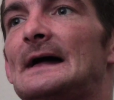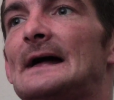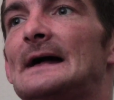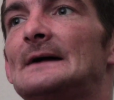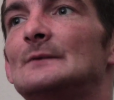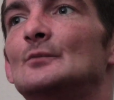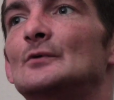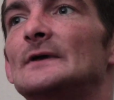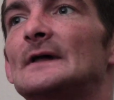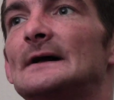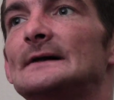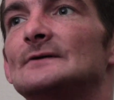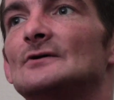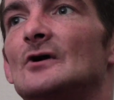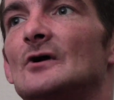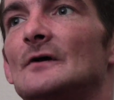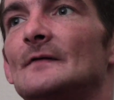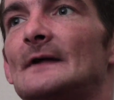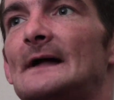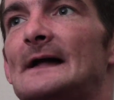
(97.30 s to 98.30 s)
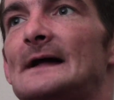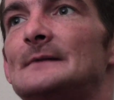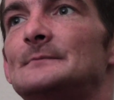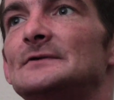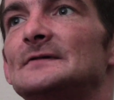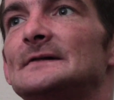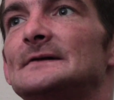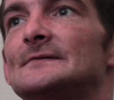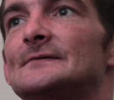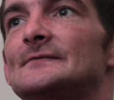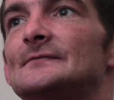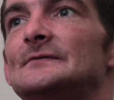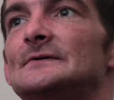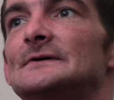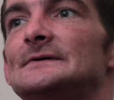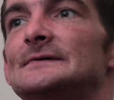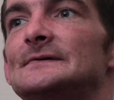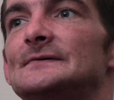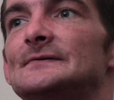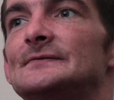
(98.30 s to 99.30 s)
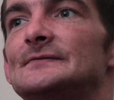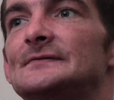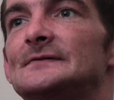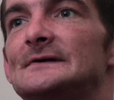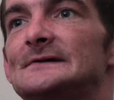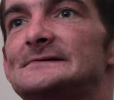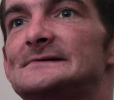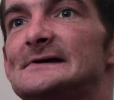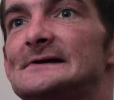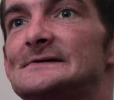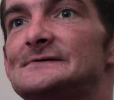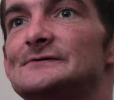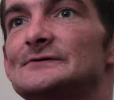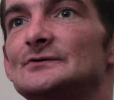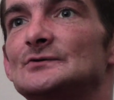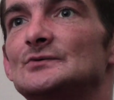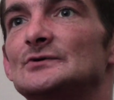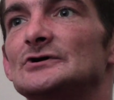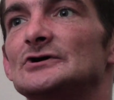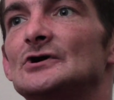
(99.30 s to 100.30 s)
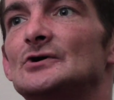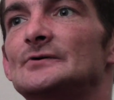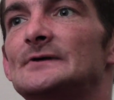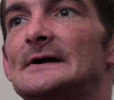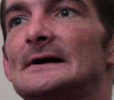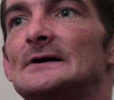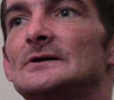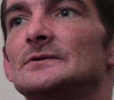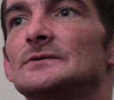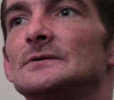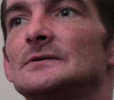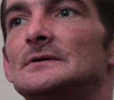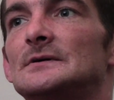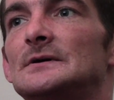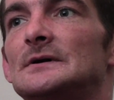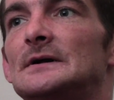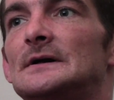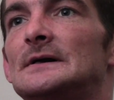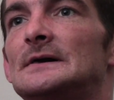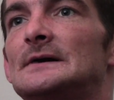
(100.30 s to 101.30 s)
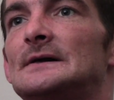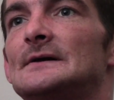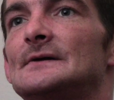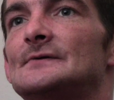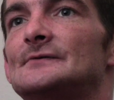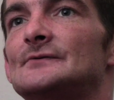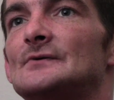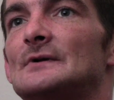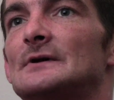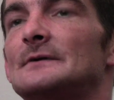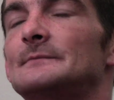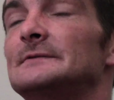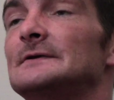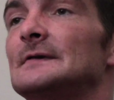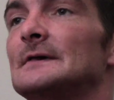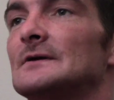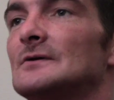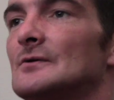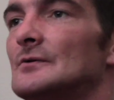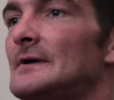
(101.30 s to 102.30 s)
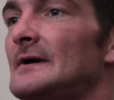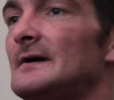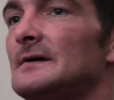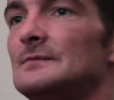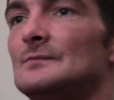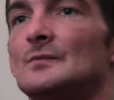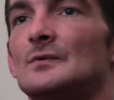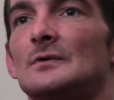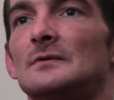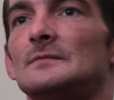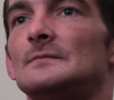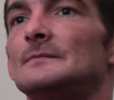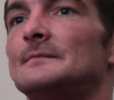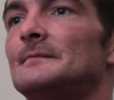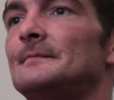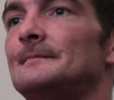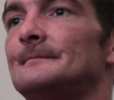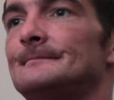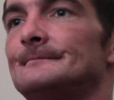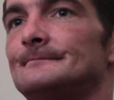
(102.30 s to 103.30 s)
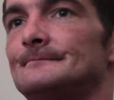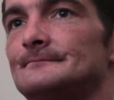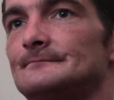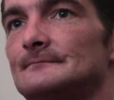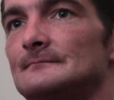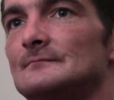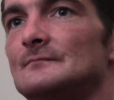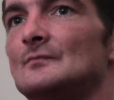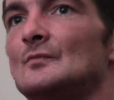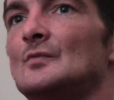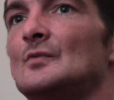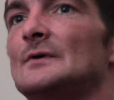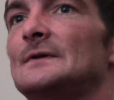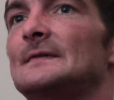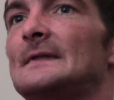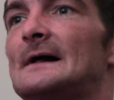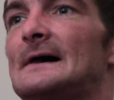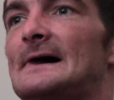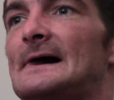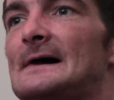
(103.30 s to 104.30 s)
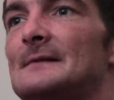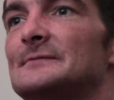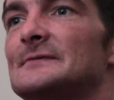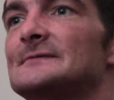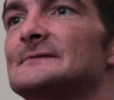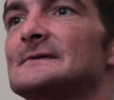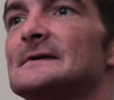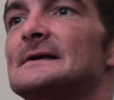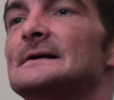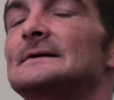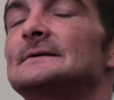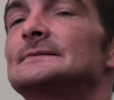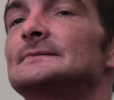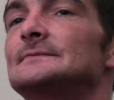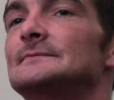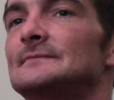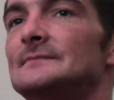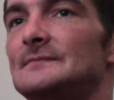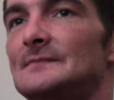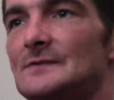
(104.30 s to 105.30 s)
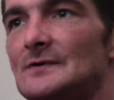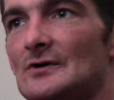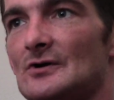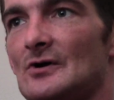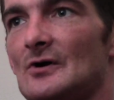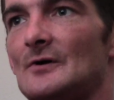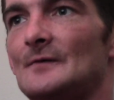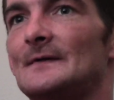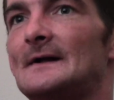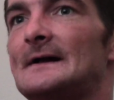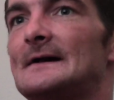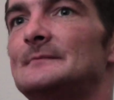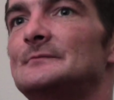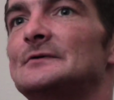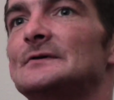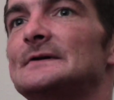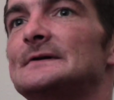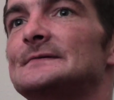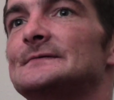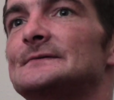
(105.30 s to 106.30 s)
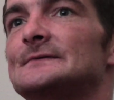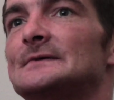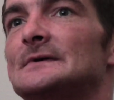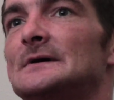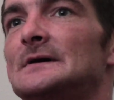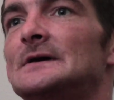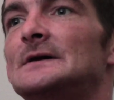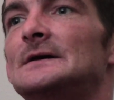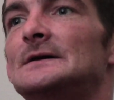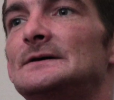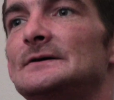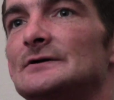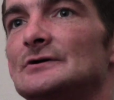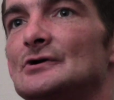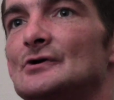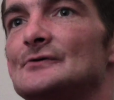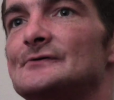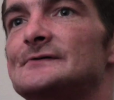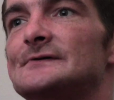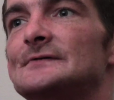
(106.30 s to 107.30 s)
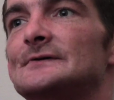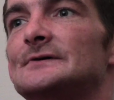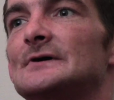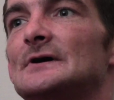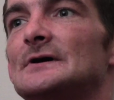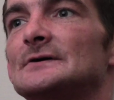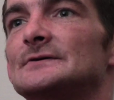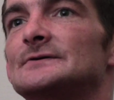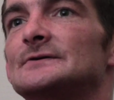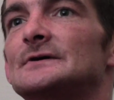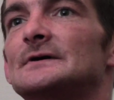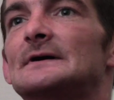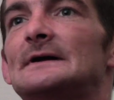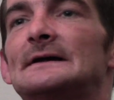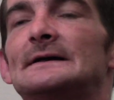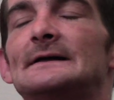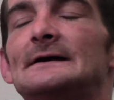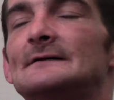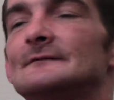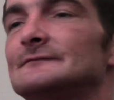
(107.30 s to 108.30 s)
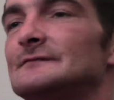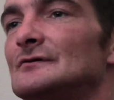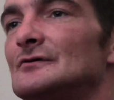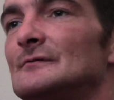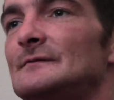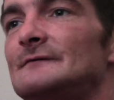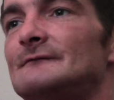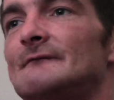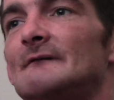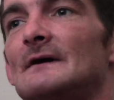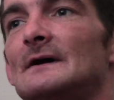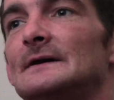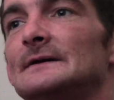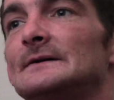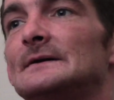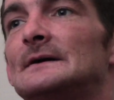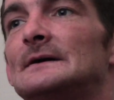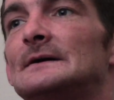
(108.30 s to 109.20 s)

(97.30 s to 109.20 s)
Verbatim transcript: and when I called the ambulance, the the tension would go down. So I'd be like, okay, well, when that happens again, call the ambulance, you go see the doctor, and everything will be fine.